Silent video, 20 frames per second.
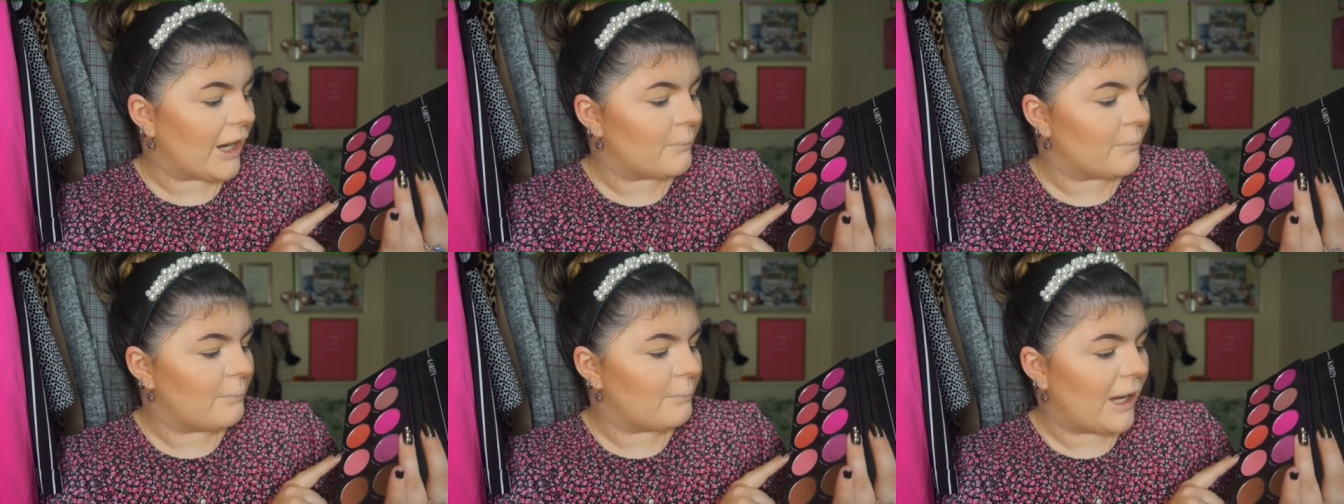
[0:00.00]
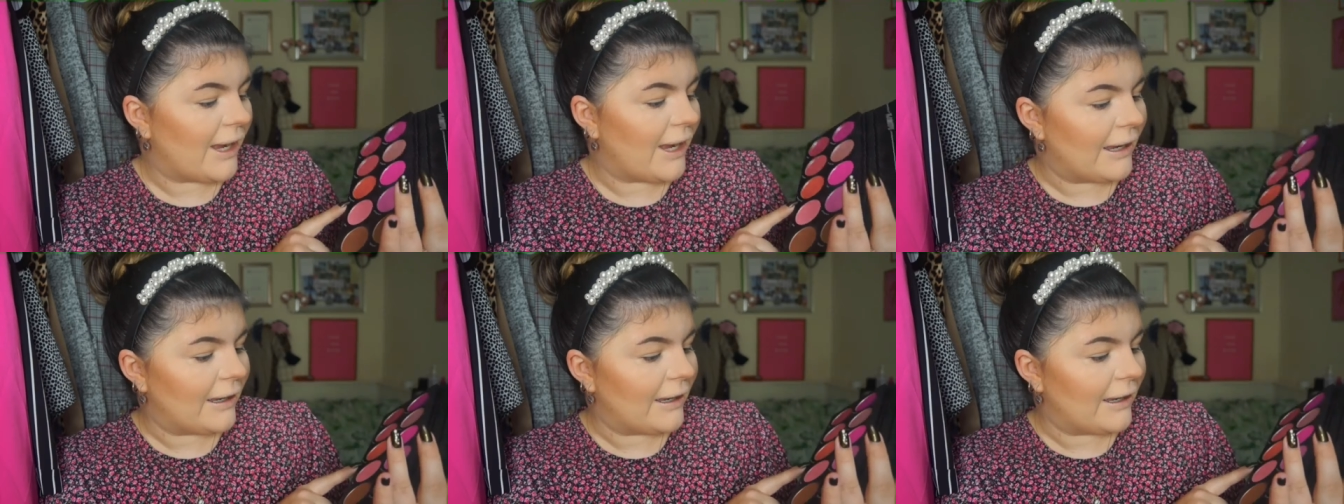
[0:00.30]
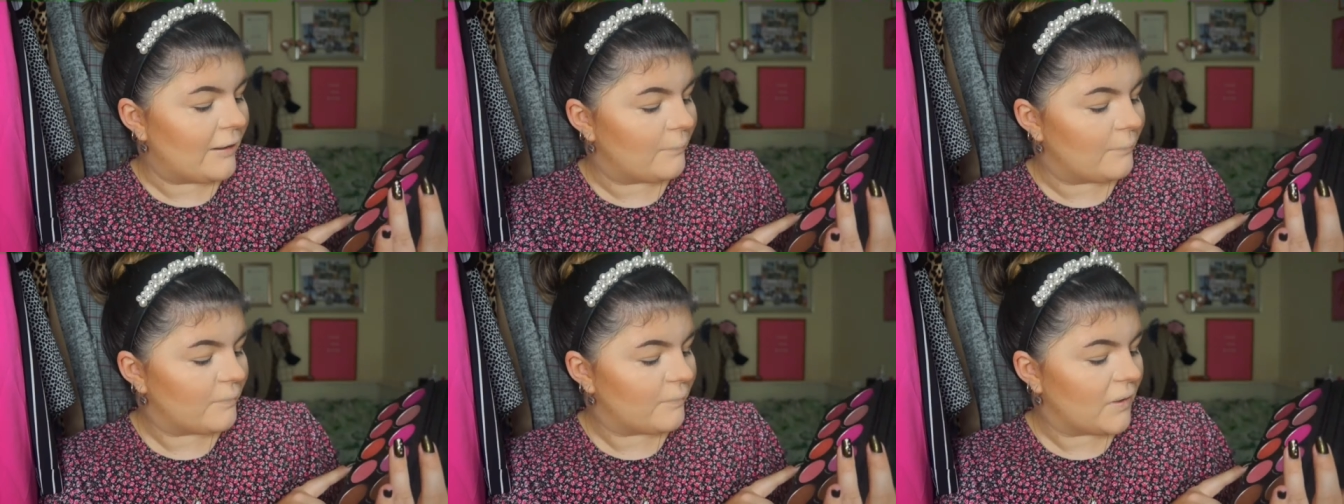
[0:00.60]
Bang
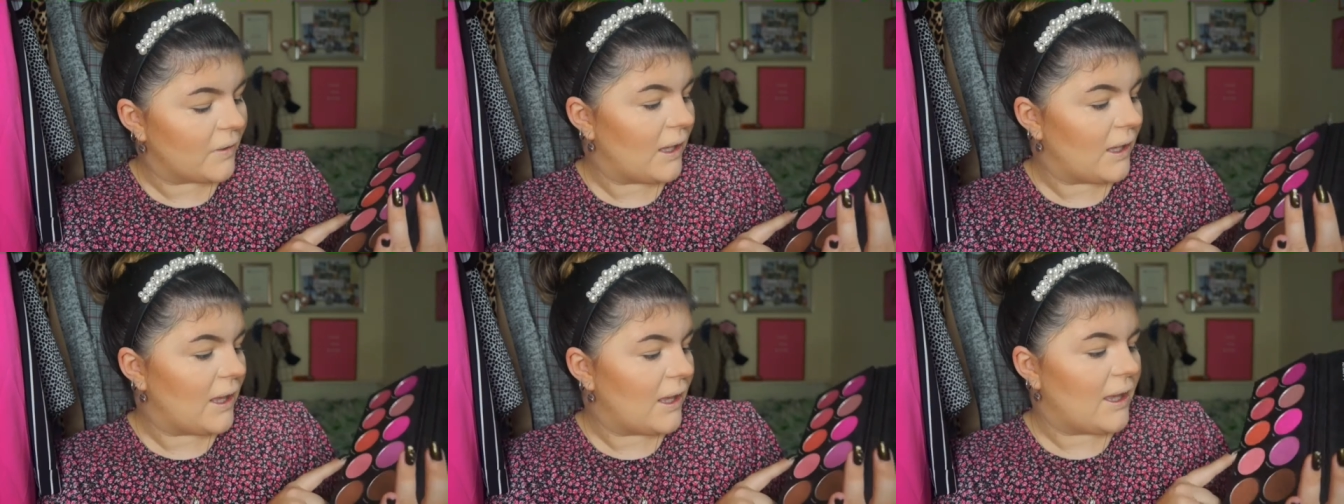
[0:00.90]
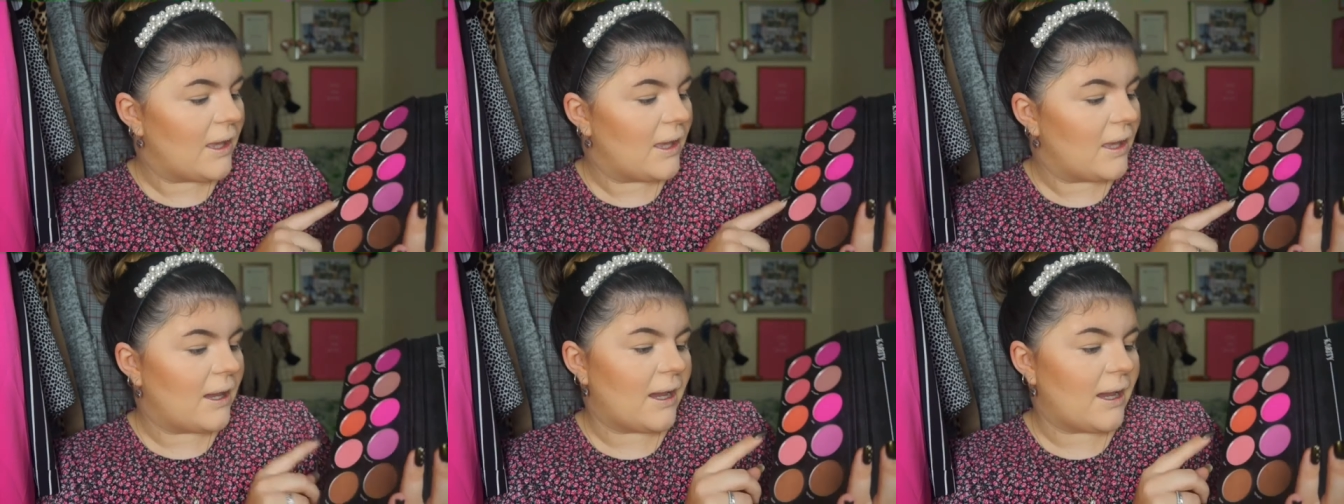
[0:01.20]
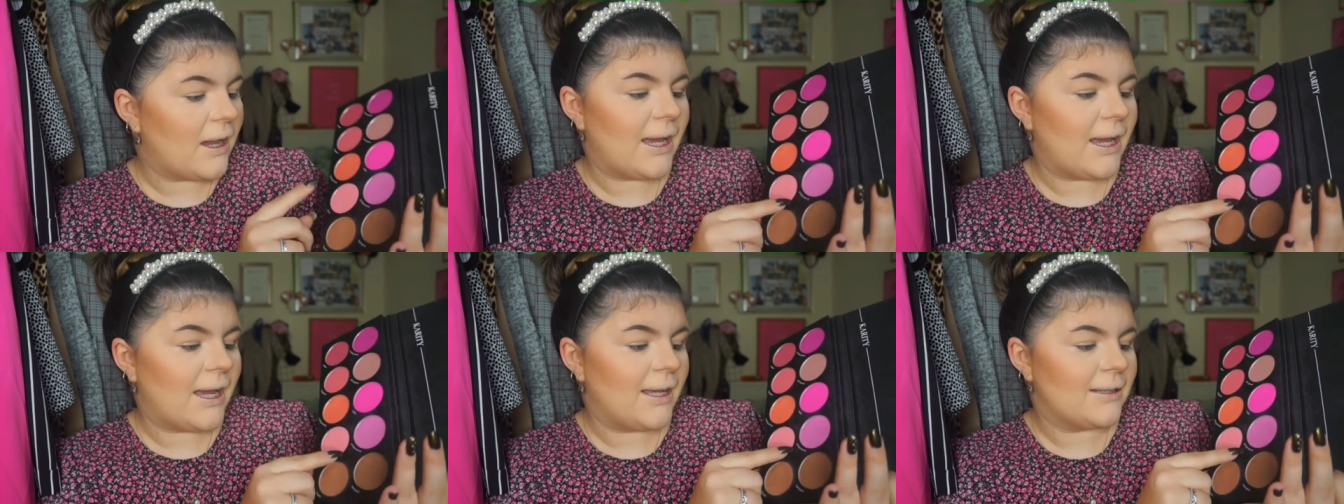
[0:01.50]

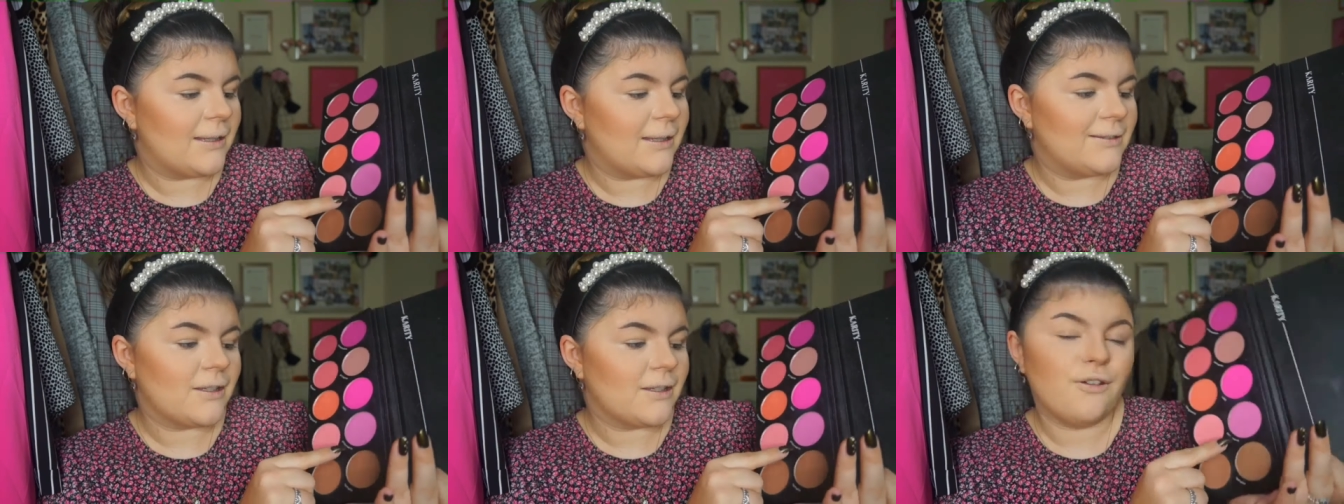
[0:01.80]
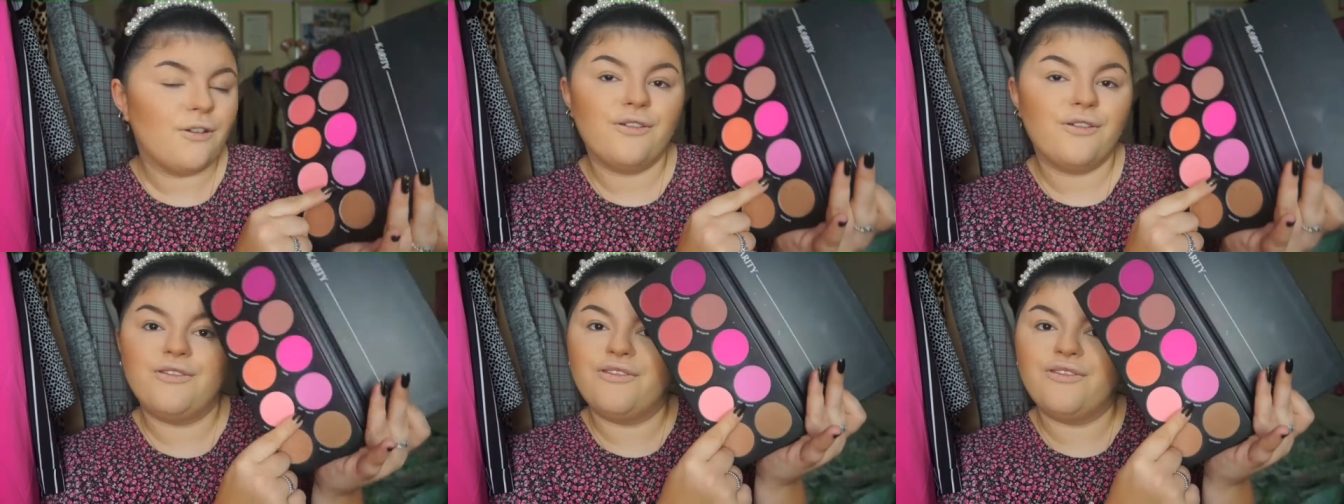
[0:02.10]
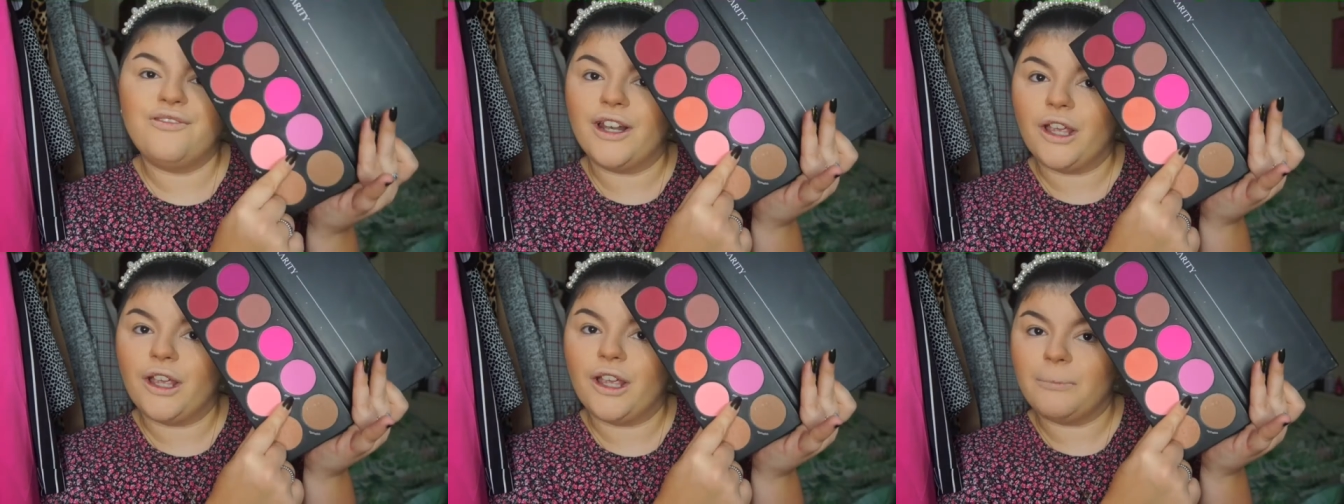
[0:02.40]
and
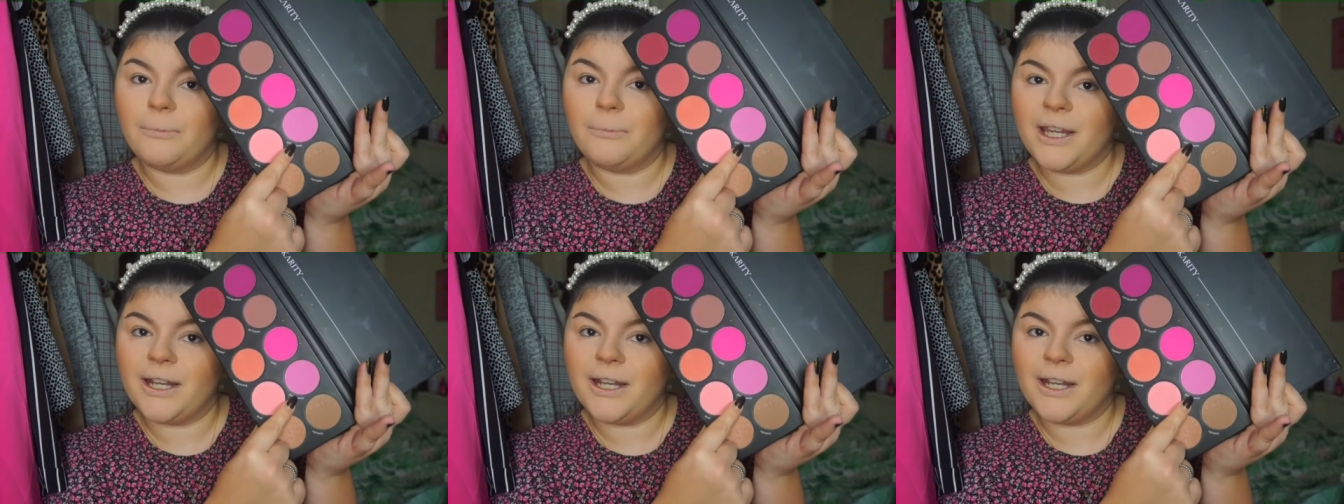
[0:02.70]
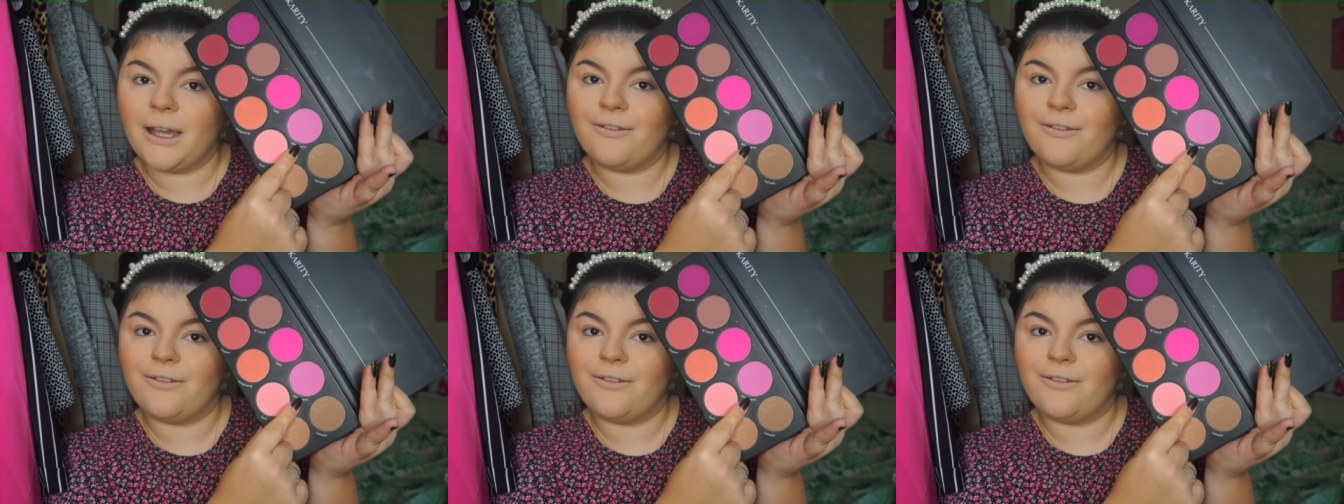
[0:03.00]
Philomena